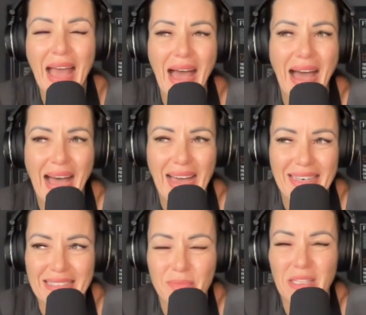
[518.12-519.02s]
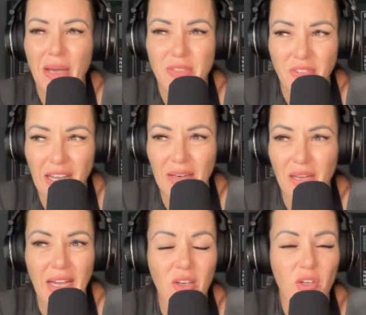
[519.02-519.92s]
And, but that was fine.
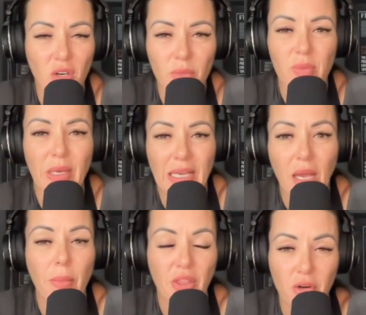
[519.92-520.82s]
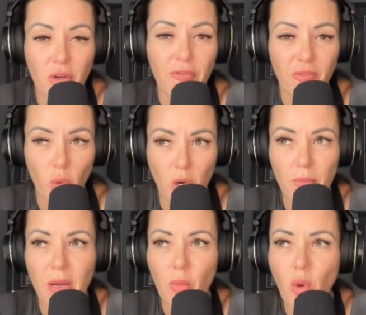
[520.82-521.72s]
I got on with being a mother of four.
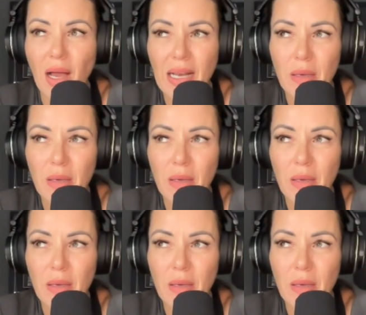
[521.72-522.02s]
But while